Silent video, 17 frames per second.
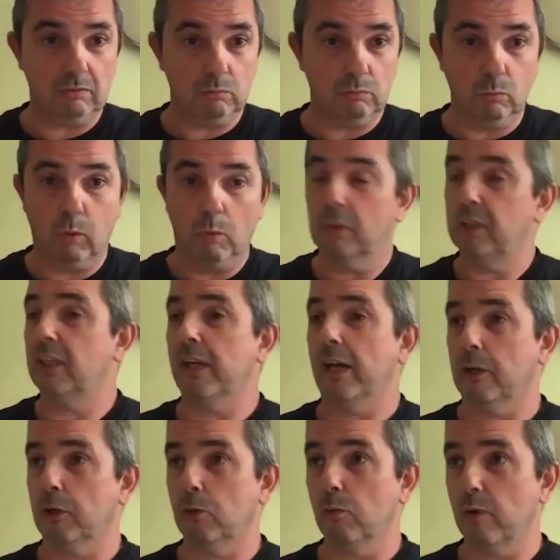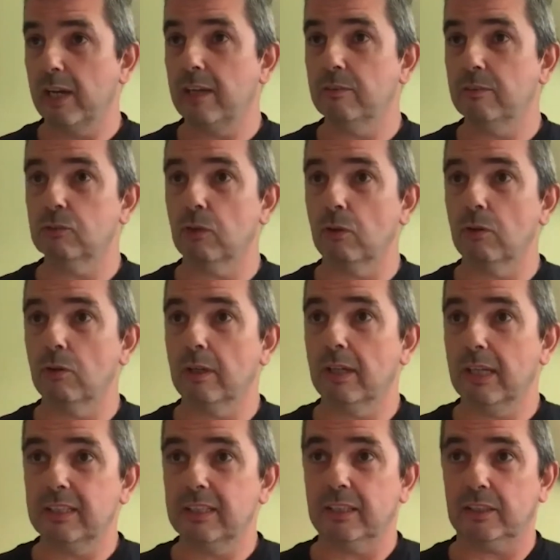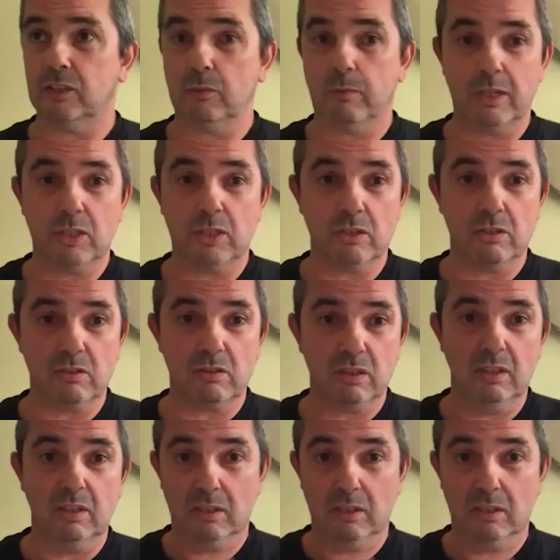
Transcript: what would Keanu Reeves do in these situations?